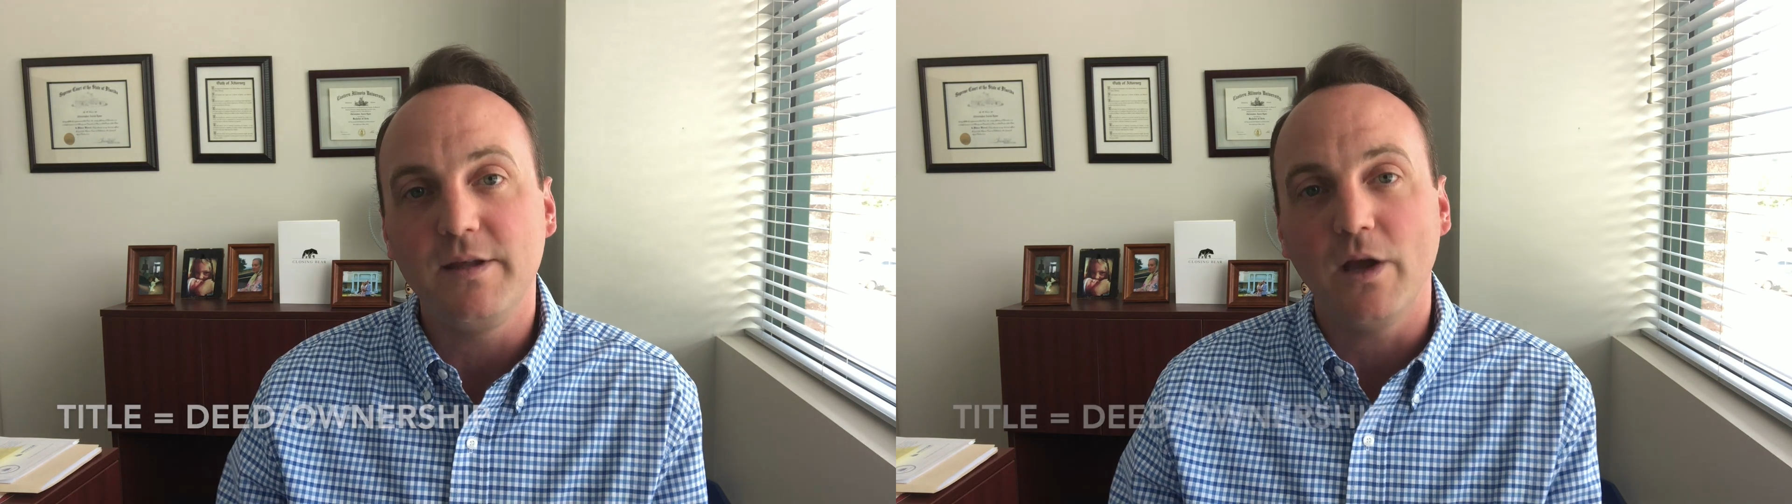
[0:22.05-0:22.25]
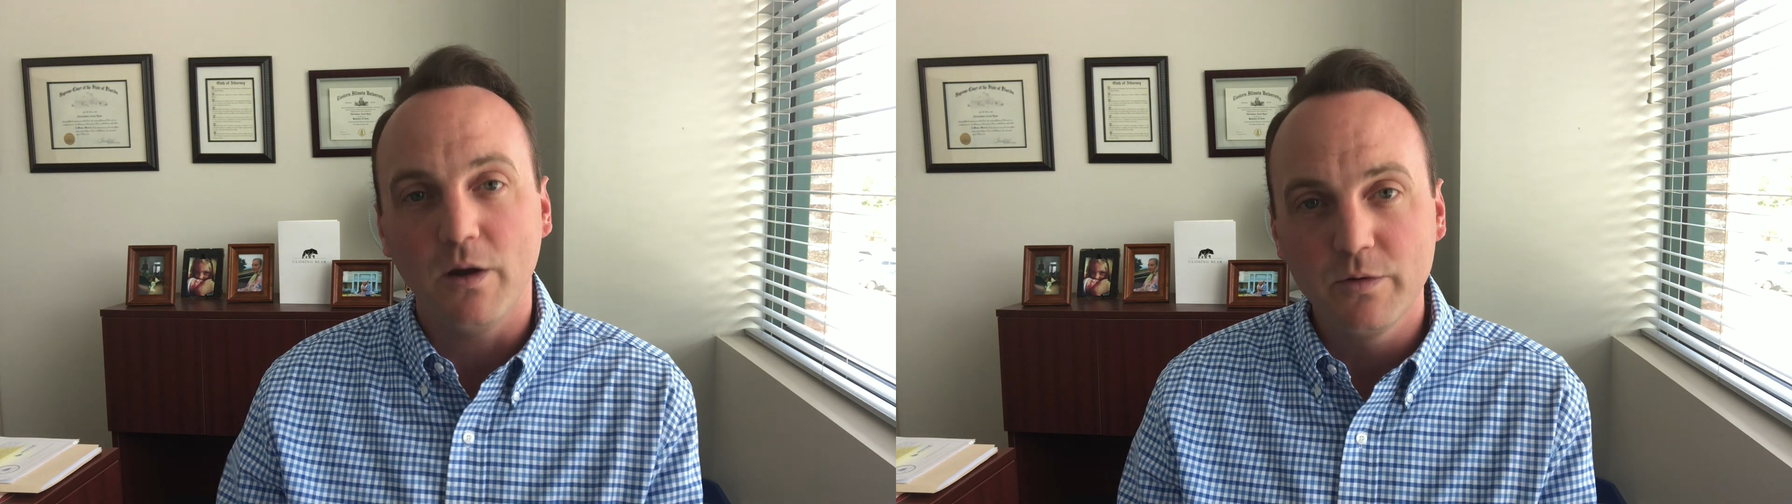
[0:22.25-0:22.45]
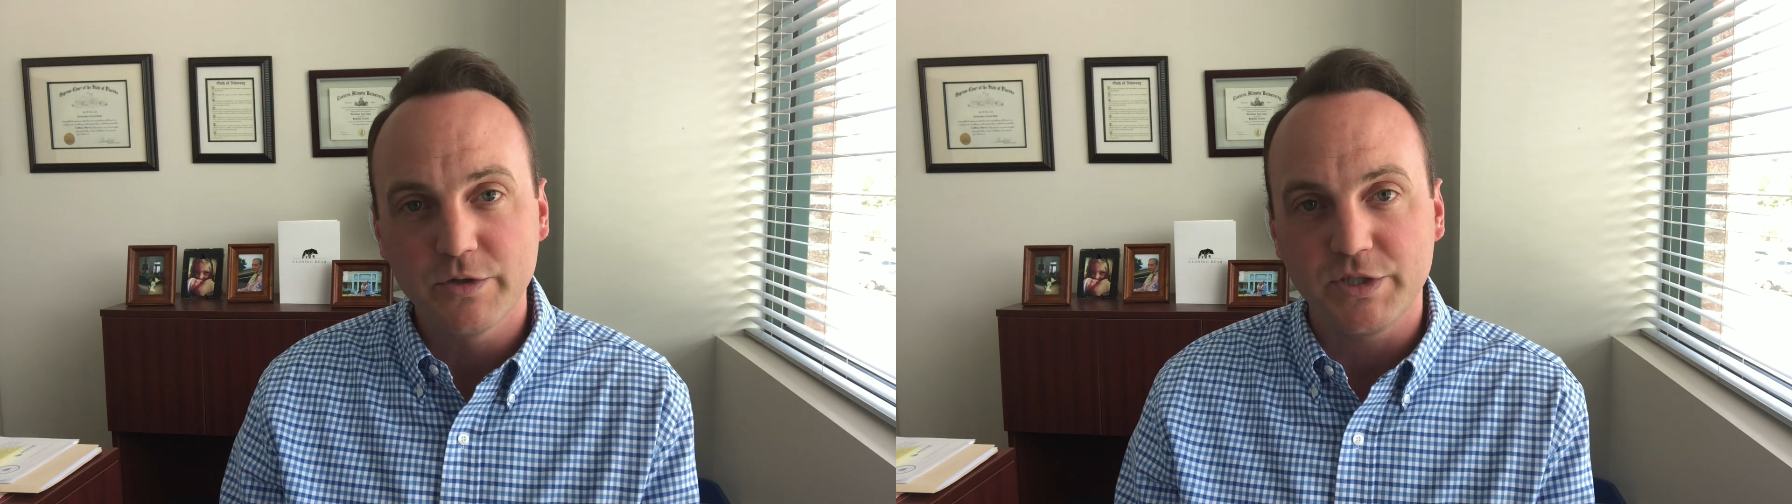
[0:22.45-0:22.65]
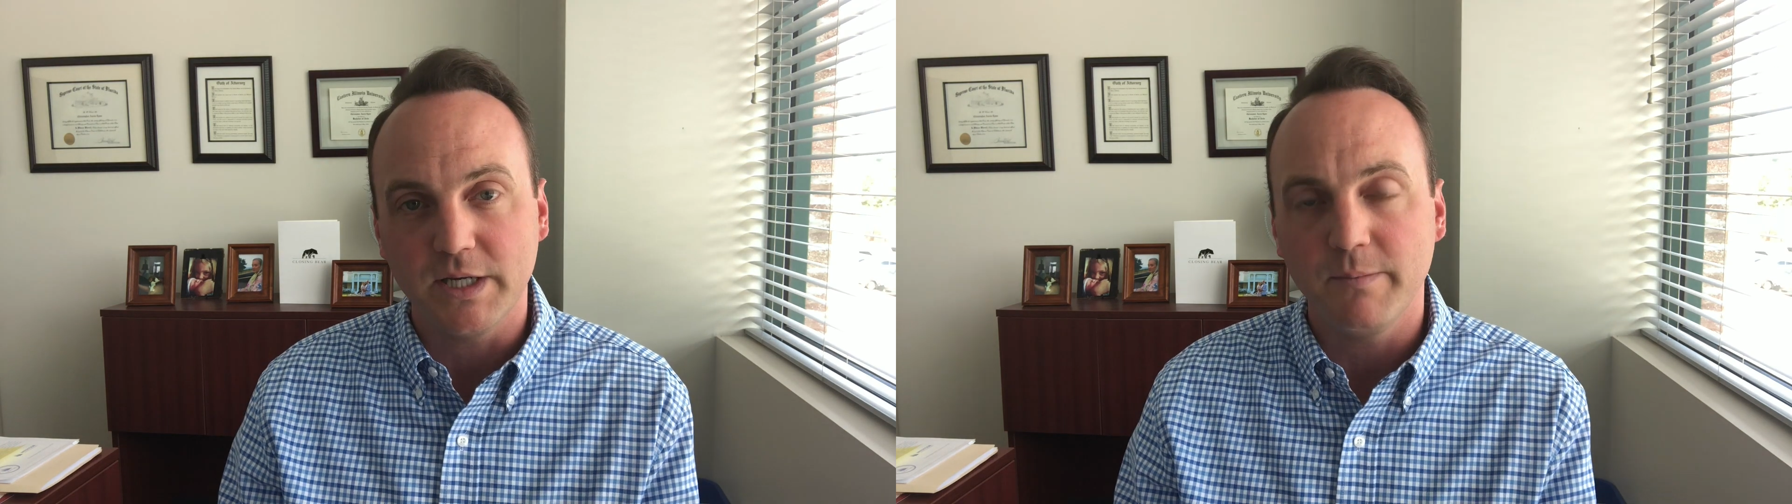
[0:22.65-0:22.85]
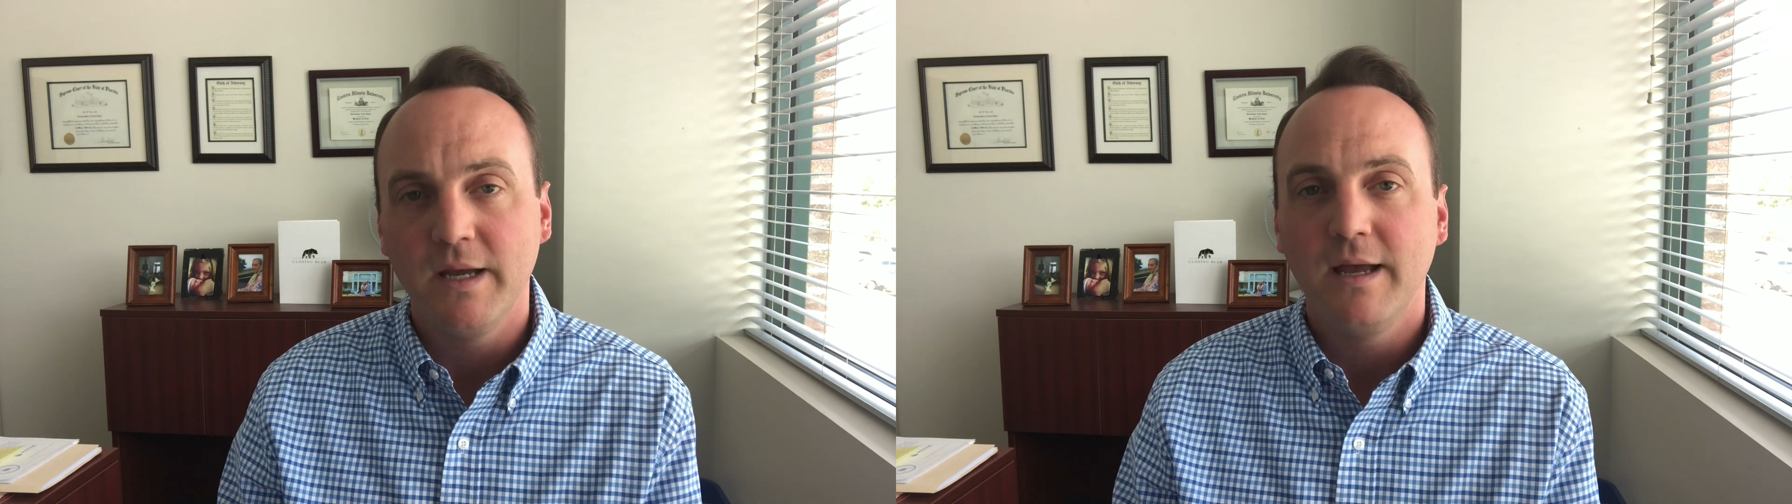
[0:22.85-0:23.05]
the
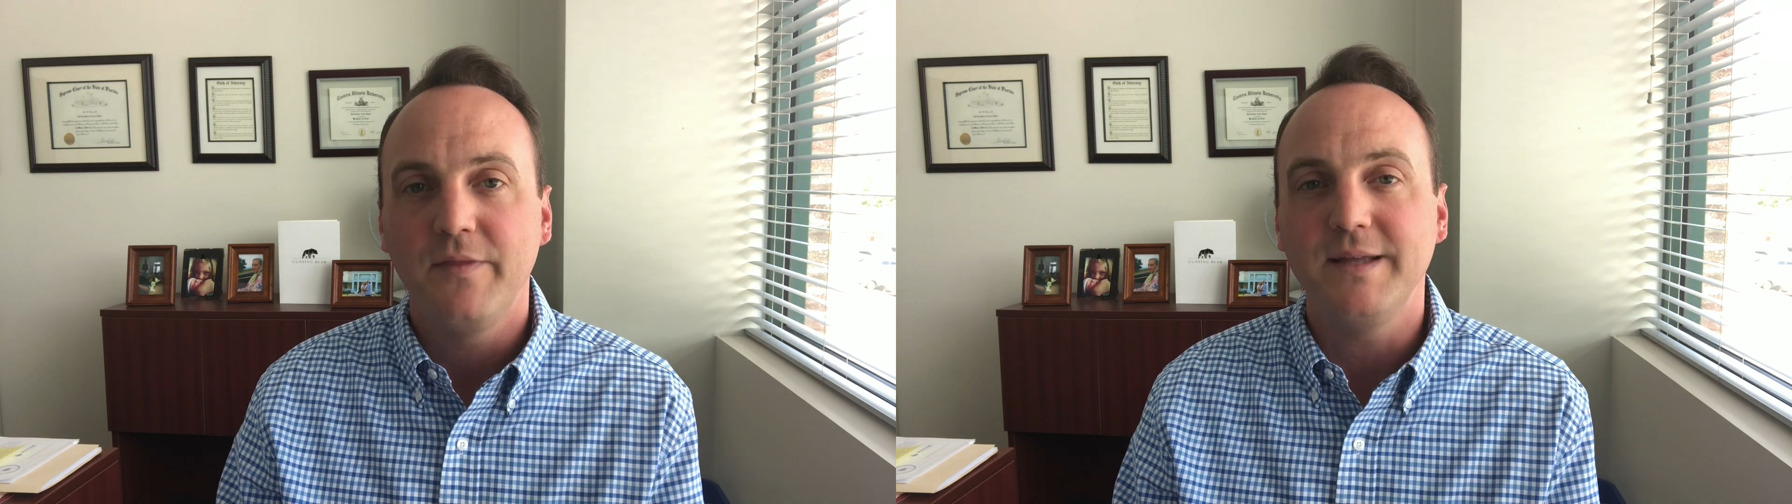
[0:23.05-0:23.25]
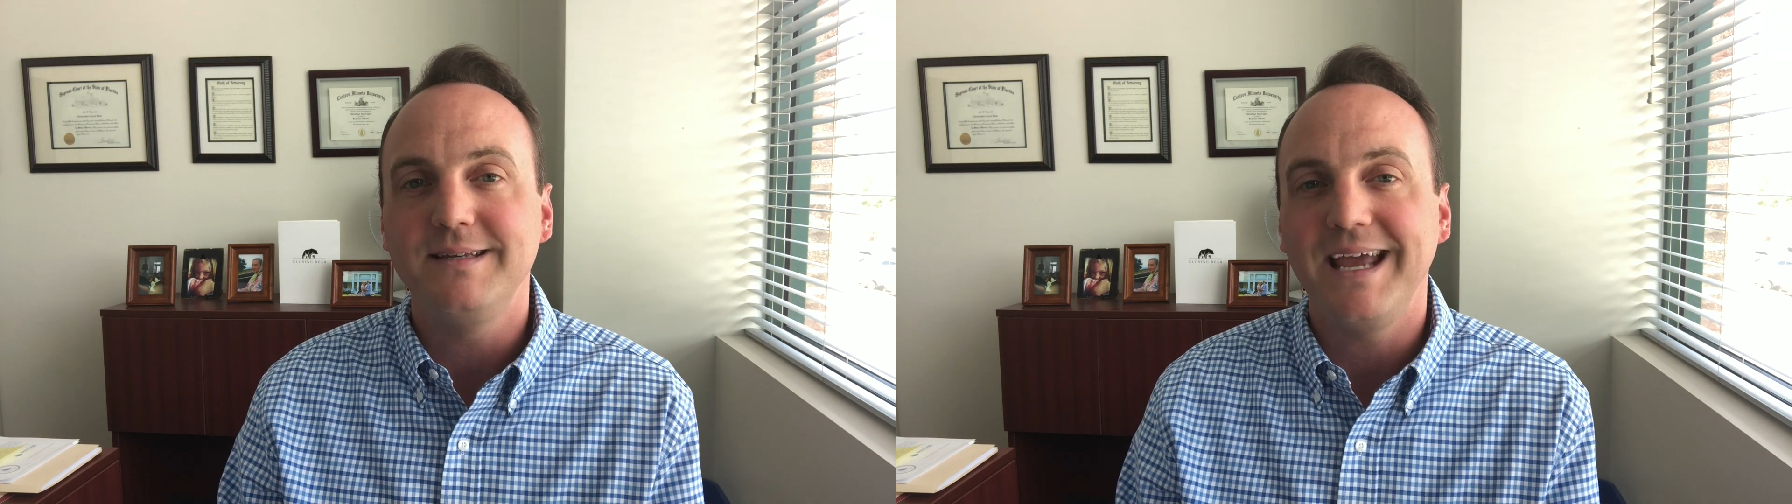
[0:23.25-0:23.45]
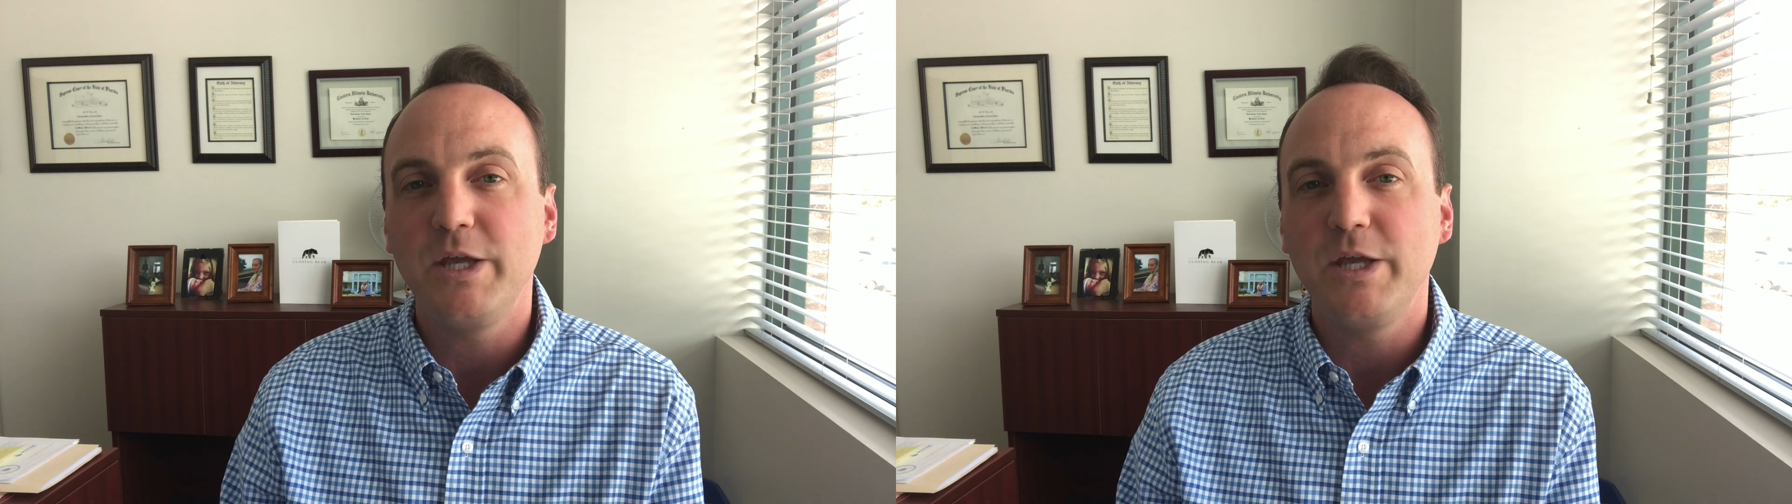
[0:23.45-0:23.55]
ownership the day